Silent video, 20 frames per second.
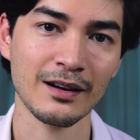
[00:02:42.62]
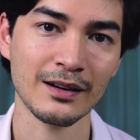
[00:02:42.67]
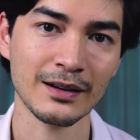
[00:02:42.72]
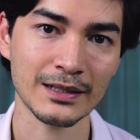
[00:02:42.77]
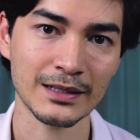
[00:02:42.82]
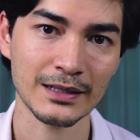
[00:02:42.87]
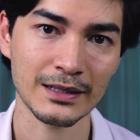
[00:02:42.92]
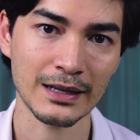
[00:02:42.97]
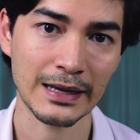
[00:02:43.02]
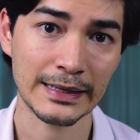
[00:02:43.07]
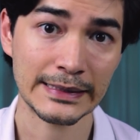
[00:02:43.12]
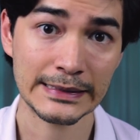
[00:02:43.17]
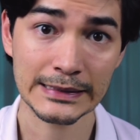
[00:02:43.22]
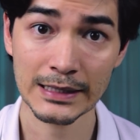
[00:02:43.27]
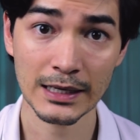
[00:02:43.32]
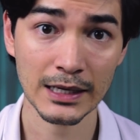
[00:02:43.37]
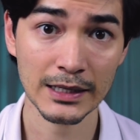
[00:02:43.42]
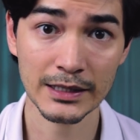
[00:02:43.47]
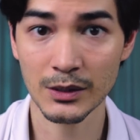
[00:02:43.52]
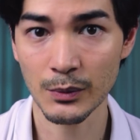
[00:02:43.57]
And
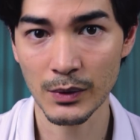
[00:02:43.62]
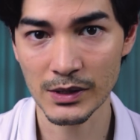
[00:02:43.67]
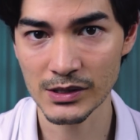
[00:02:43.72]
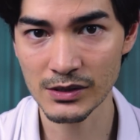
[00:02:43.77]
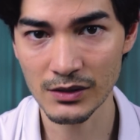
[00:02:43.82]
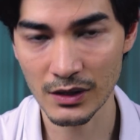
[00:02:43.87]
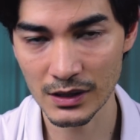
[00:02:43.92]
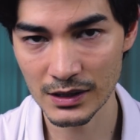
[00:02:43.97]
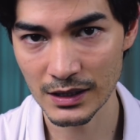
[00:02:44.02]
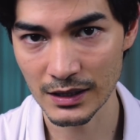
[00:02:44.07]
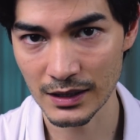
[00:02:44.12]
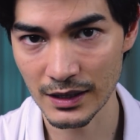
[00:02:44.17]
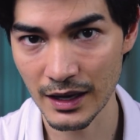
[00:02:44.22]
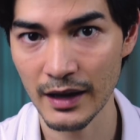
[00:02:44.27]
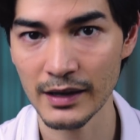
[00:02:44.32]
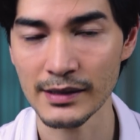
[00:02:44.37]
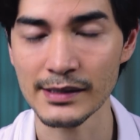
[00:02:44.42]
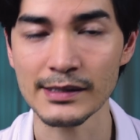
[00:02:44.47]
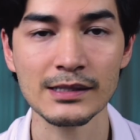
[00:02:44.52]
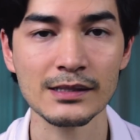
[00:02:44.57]
it was not the
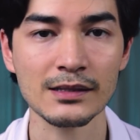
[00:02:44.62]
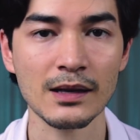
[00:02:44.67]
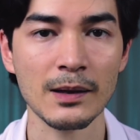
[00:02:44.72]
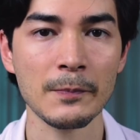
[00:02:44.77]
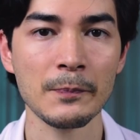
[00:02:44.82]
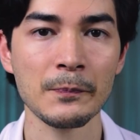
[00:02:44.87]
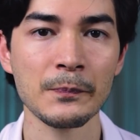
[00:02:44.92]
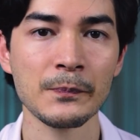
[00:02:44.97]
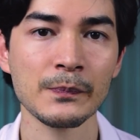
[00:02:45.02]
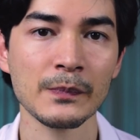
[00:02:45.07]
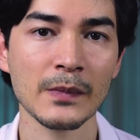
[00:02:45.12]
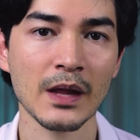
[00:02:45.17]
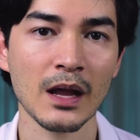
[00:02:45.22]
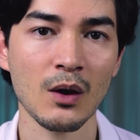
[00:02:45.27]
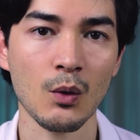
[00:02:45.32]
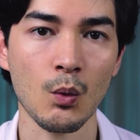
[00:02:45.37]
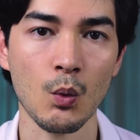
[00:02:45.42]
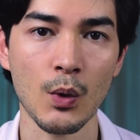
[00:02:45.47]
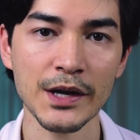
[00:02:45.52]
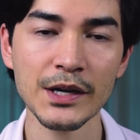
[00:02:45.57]
case.
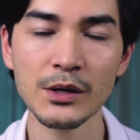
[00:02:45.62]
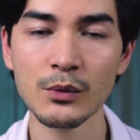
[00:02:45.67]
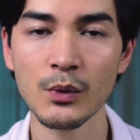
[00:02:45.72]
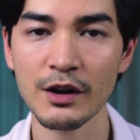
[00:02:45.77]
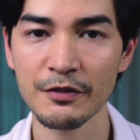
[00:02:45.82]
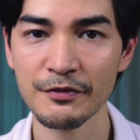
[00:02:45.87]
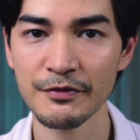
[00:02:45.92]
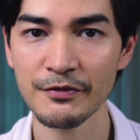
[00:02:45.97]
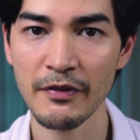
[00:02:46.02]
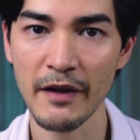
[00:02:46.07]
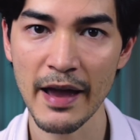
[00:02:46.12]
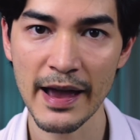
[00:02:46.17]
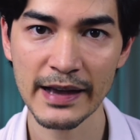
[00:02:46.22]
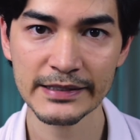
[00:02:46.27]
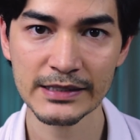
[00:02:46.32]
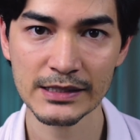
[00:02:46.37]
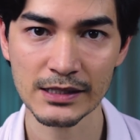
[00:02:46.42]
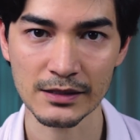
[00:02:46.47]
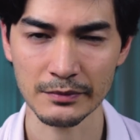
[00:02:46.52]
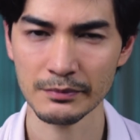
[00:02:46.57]
When you are
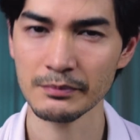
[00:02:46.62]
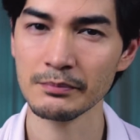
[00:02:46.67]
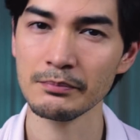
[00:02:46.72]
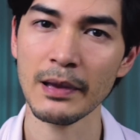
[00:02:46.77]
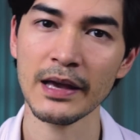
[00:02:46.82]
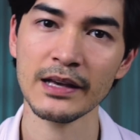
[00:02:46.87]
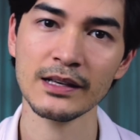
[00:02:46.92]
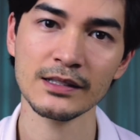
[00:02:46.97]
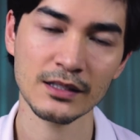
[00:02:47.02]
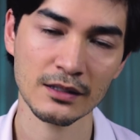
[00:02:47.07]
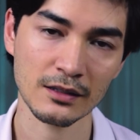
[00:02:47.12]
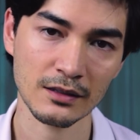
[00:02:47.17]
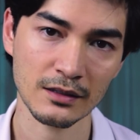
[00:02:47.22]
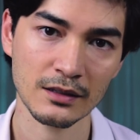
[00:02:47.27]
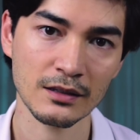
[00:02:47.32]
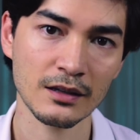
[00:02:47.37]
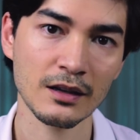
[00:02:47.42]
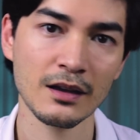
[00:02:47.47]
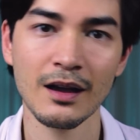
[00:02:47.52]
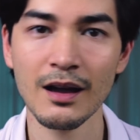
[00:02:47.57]
fasting,
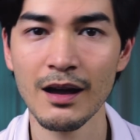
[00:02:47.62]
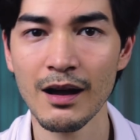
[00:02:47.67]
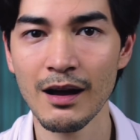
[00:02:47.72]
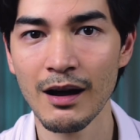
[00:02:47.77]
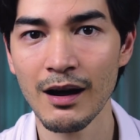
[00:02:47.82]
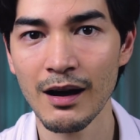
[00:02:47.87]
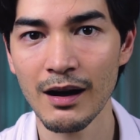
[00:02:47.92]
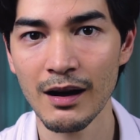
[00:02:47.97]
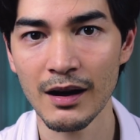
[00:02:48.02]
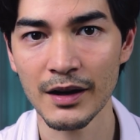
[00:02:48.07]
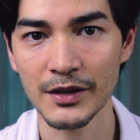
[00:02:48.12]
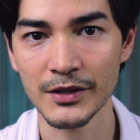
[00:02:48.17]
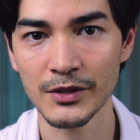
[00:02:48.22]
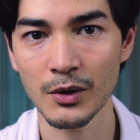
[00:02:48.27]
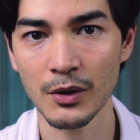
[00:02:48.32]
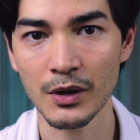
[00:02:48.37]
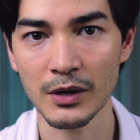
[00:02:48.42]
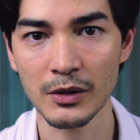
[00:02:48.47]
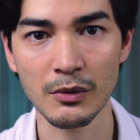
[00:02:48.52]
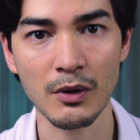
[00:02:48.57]
basically,
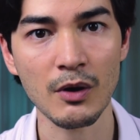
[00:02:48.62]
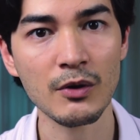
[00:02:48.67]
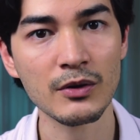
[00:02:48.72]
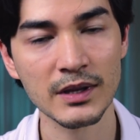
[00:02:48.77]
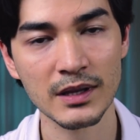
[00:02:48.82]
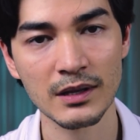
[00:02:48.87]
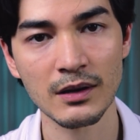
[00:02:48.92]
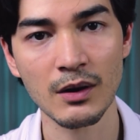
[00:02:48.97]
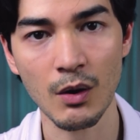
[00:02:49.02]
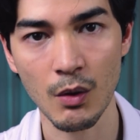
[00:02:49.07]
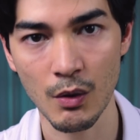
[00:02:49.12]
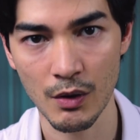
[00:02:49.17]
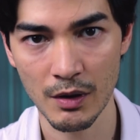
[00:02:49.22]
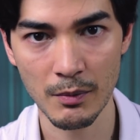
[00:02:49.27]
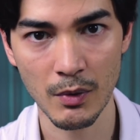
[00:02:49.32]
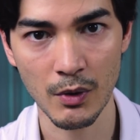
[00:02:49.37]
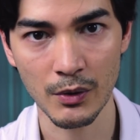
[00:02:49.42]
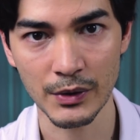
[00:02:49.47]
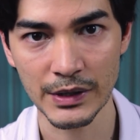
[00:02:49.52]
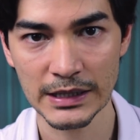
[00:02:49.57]
your growth
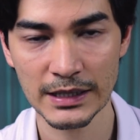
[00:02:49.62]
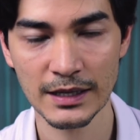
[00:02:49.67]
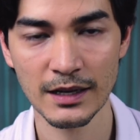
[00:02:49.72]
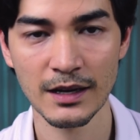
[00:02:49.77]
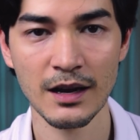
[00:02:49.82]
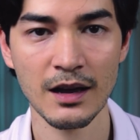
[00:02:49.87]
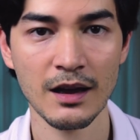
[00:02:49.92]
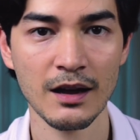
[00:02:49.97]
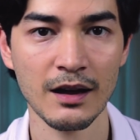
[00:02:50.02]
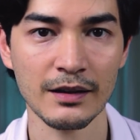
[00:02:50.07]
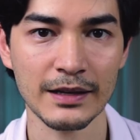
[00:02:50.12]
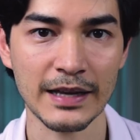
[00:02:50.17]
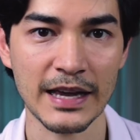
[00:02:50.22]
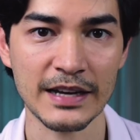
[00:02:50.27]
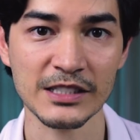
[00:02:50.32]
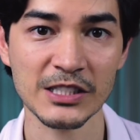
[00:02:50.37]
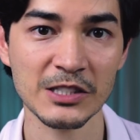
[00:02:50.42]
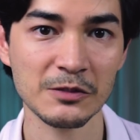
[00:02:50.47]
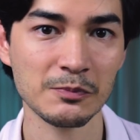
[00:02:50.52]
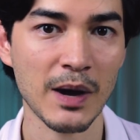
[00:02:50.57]
hormone
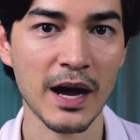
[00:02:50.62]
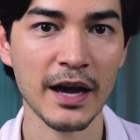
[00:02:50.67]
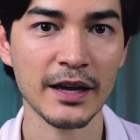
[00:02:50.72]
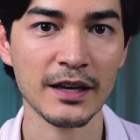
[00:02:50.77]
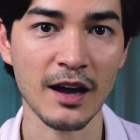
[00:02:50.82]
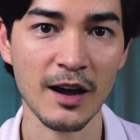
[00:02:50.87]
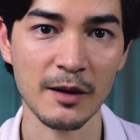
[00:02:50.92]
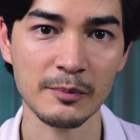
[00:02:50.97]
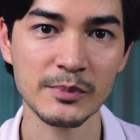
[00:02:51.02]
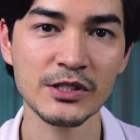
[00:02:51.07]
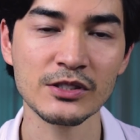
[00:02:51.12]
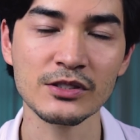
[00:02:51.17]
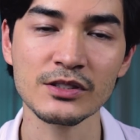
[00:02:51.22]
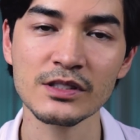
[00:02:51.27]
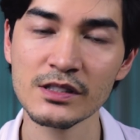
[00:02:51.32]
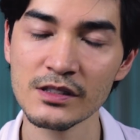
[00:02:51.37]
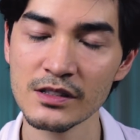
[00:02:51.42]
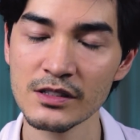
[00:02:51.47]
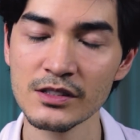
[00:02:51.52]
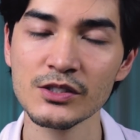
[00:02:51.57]
can spike up to
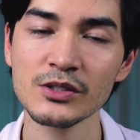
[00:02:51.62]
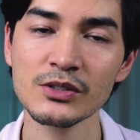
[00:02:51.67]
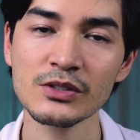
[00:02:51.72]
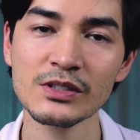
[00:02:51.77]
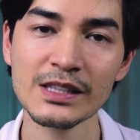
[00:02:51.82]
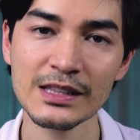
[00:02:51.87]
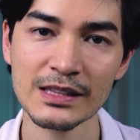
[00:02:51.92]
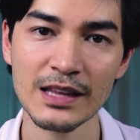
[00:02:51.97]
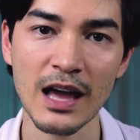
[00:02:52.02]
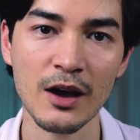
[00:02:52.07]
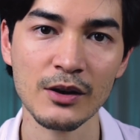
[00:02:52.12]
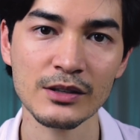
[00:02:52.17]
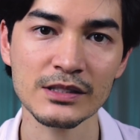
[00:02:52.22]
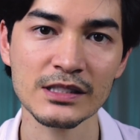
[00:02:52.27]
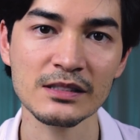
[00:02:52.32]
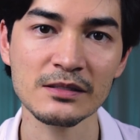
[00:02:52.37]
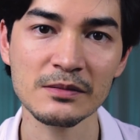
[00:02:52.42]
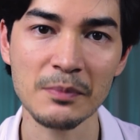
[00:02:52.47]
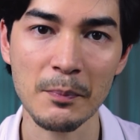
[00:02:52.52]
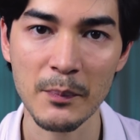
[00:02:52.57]

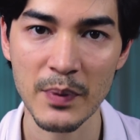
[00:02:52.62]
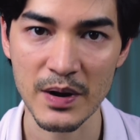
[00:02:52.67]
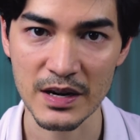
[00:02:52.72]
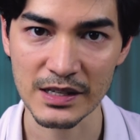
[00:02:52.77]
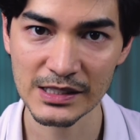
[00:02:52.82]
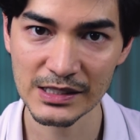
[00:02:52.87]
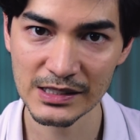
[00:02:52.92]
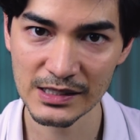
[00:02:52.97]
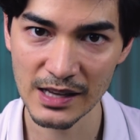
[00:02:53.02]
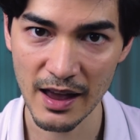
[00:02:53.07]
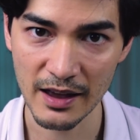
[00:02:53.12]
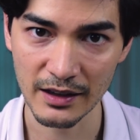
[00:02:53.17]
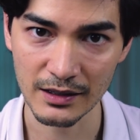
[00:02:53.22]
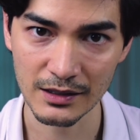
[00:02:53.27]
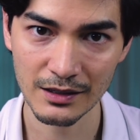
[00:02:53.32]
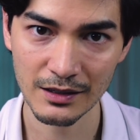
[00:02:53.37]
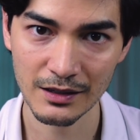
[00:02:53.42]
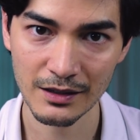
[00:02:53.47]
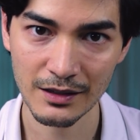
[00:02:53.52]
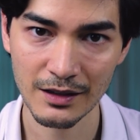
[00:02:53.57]

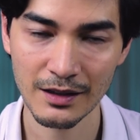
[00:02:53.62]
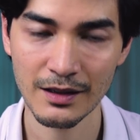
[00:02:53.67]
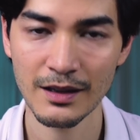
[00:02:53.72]
2,000%.